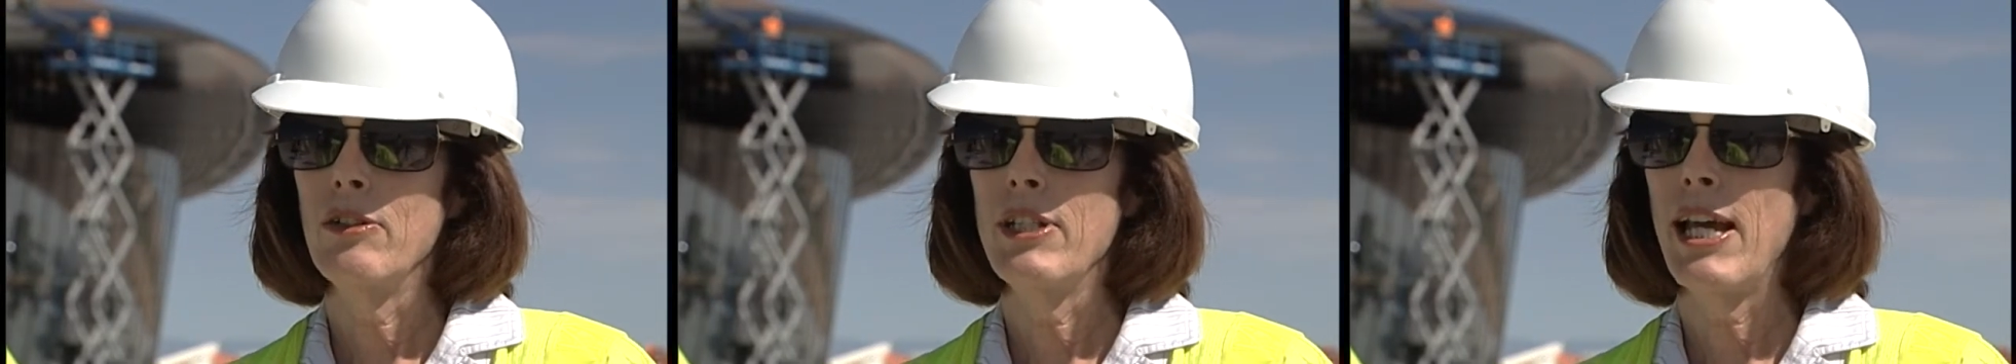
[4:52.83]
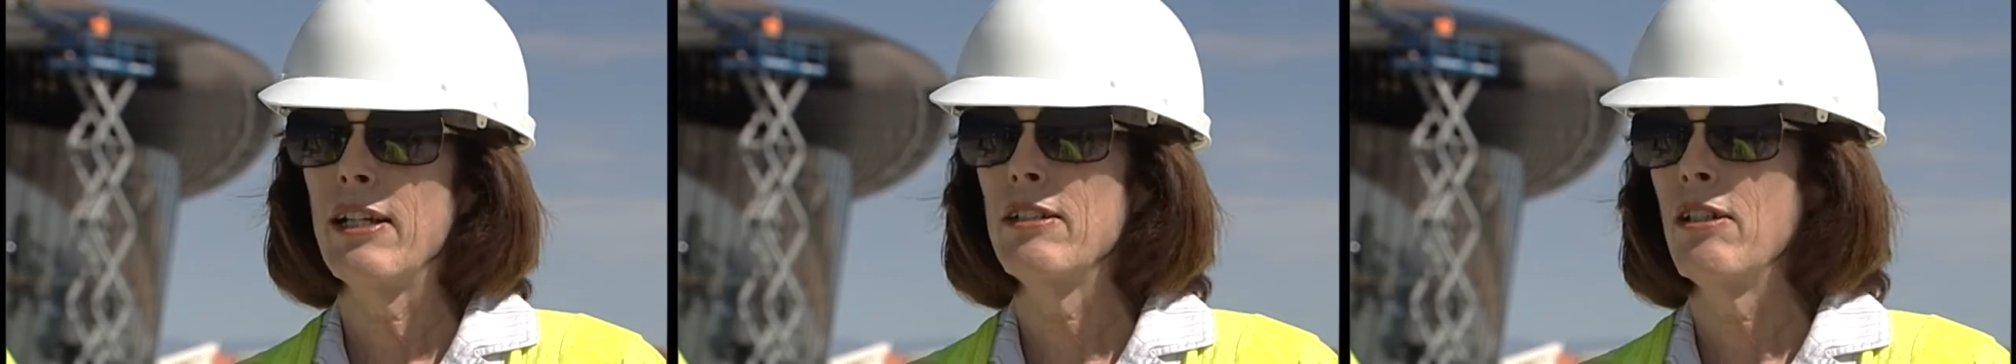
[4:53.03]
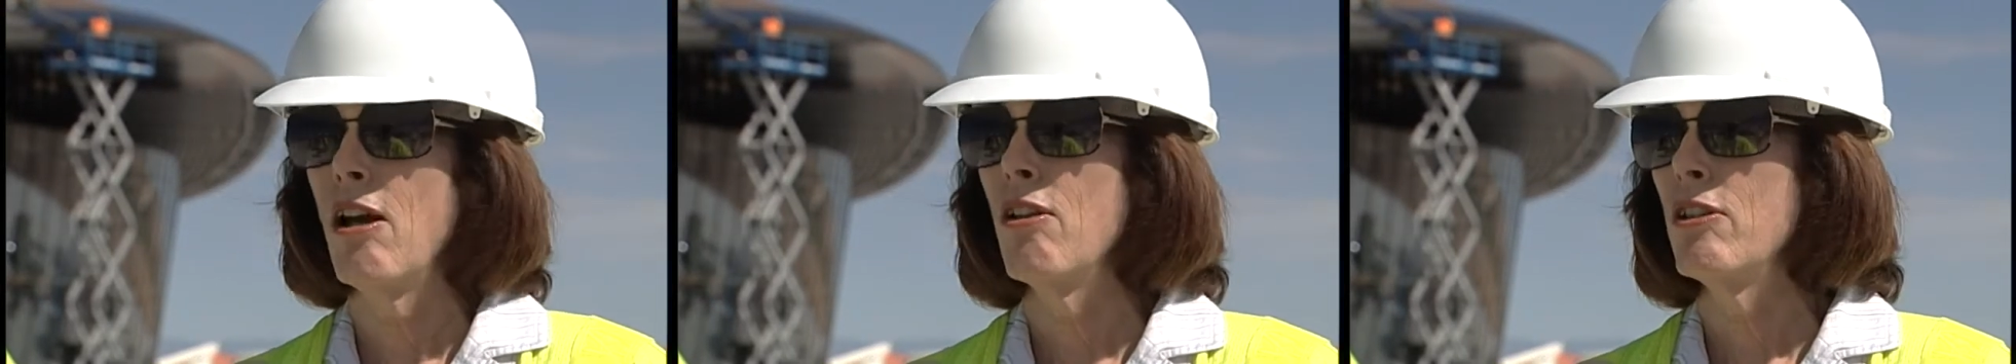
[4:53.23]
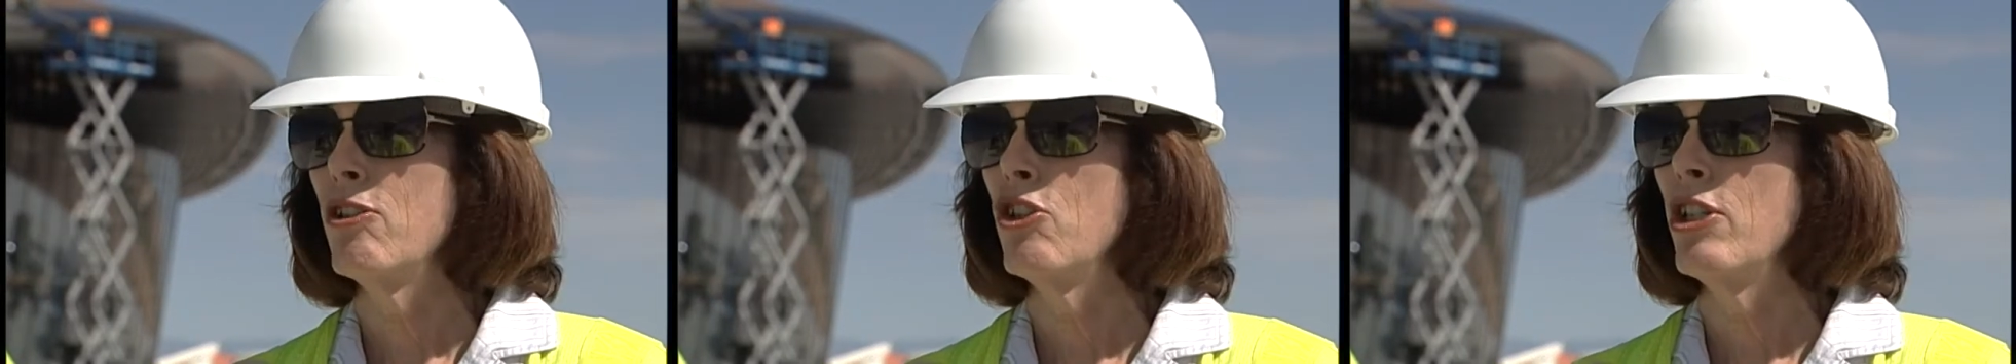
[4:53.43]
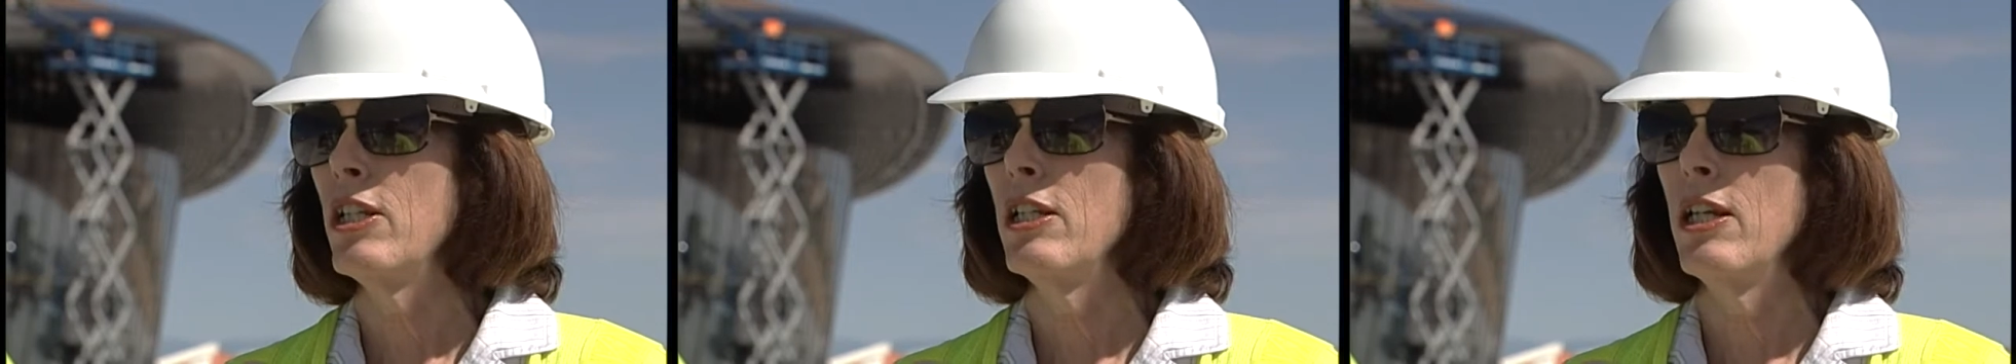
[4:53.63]

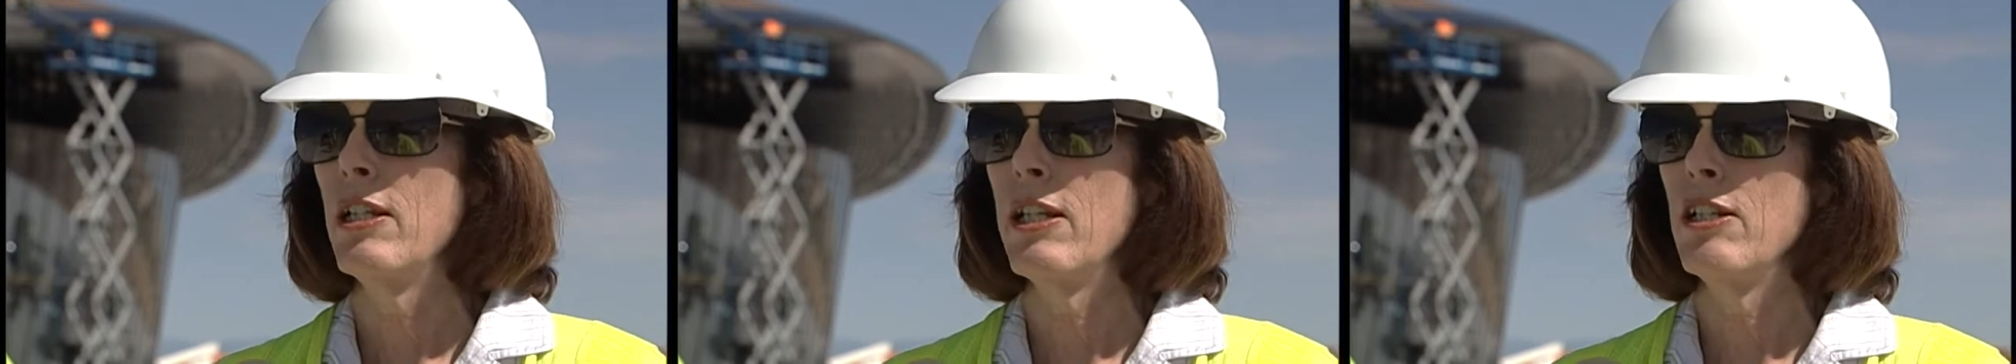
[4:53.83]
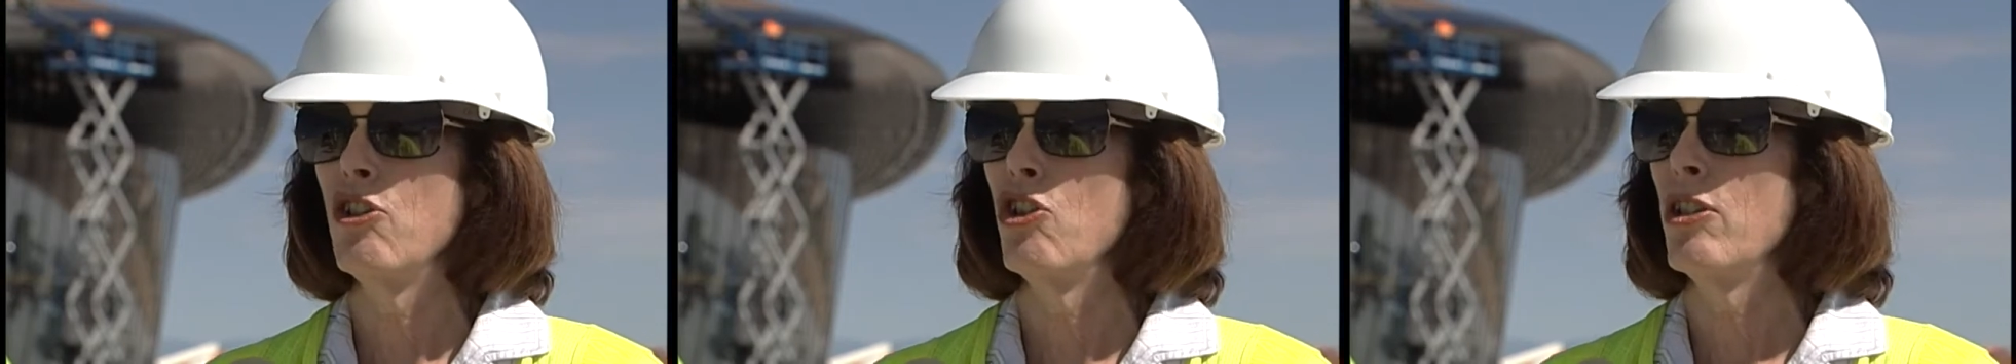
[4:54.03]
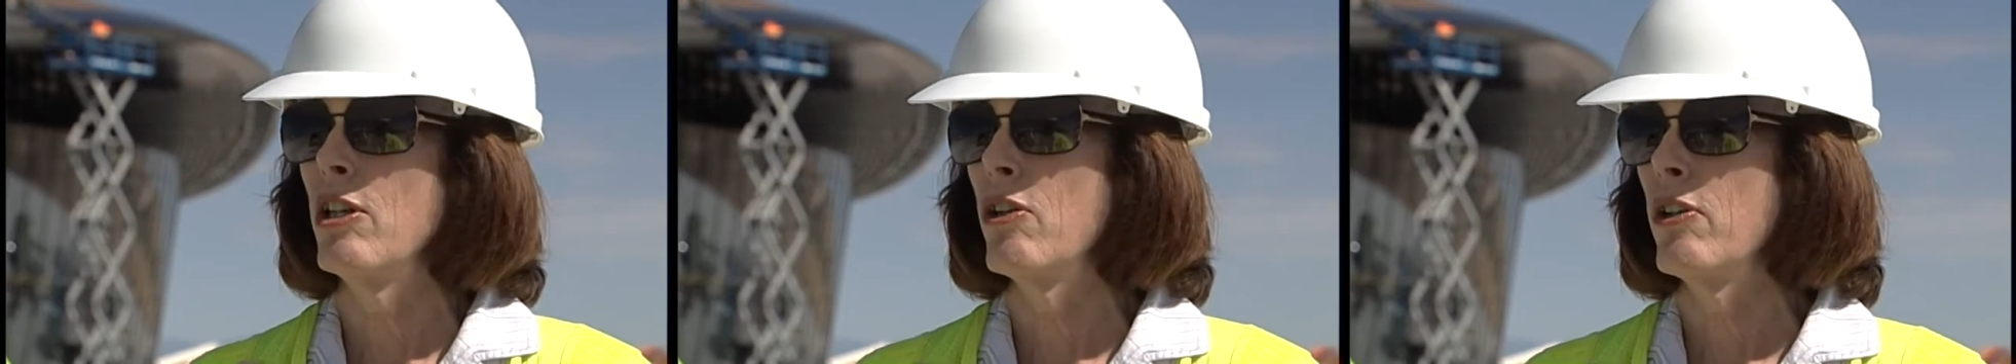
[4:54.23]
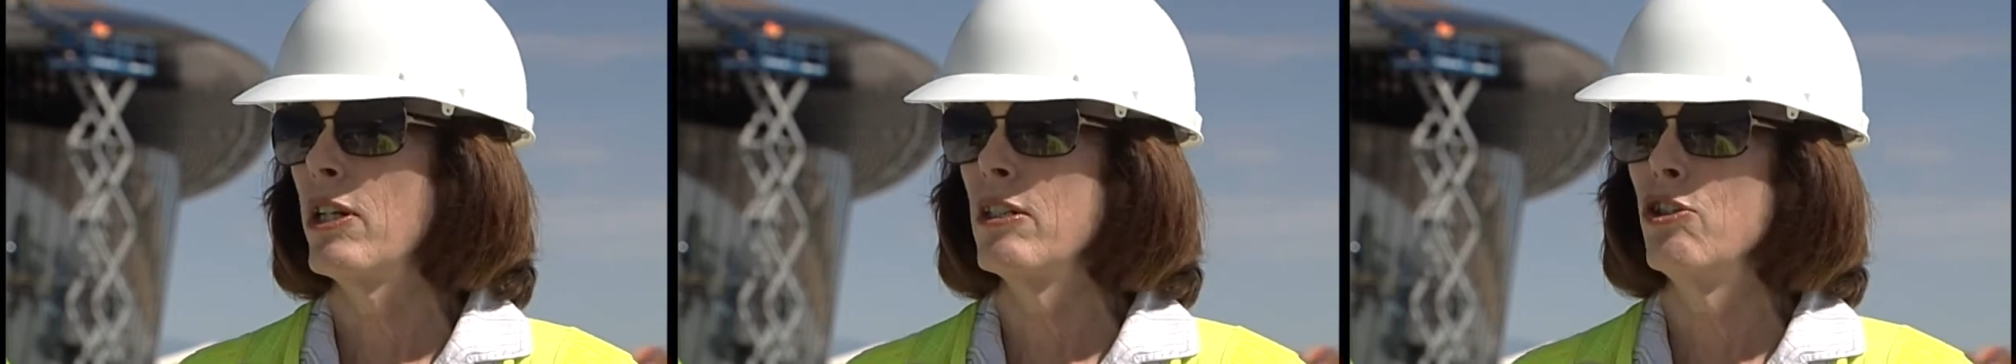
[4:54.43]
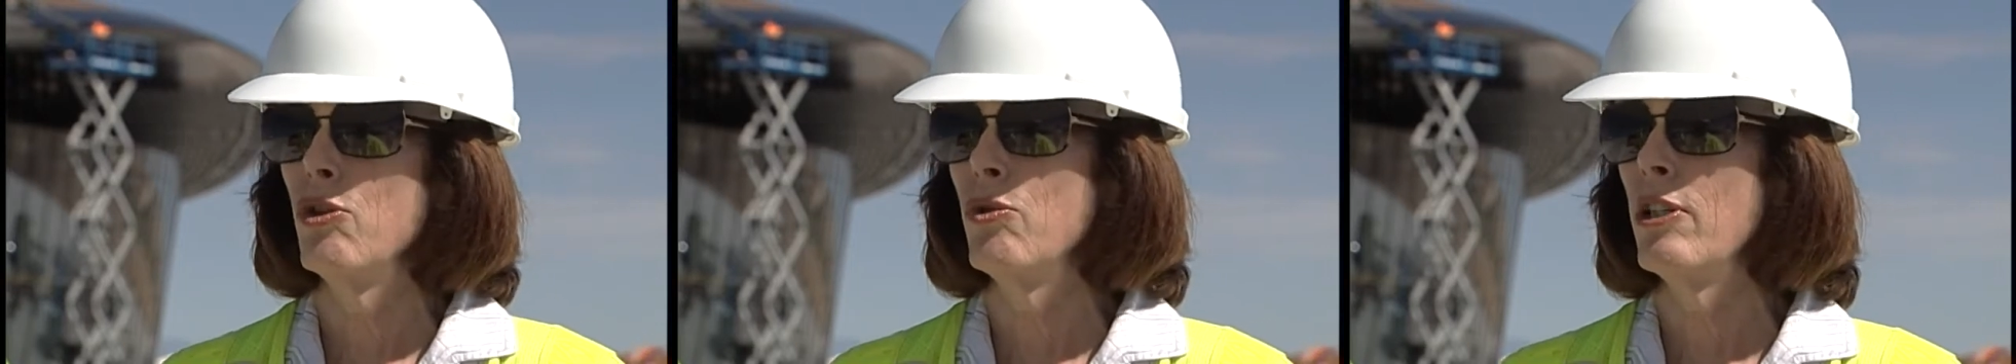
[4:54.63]
technology and
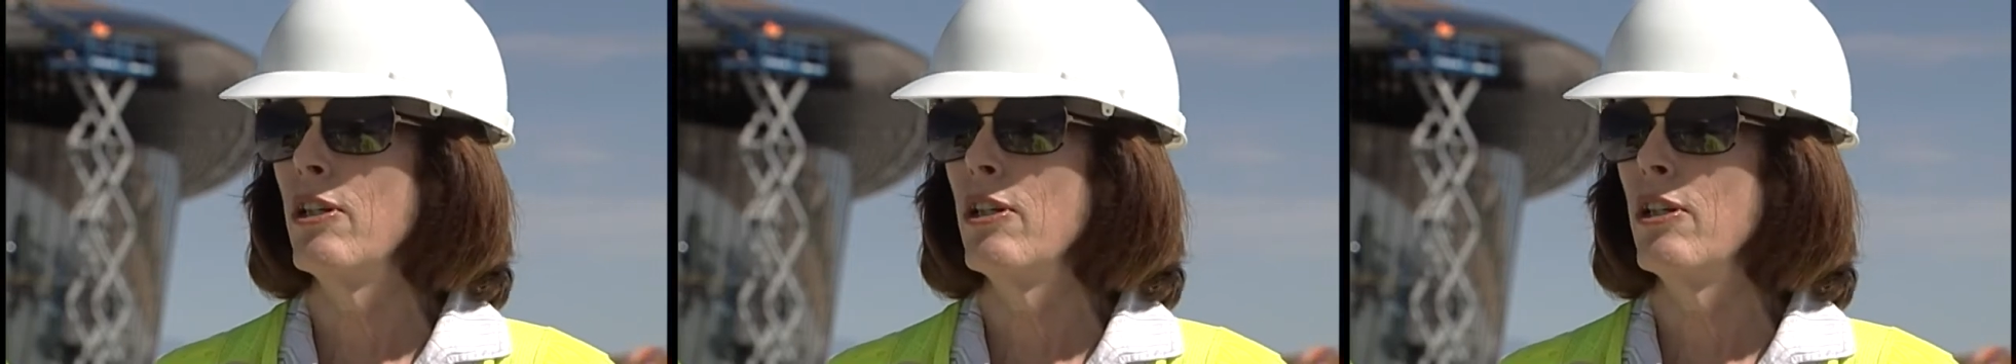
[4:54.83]
engineering due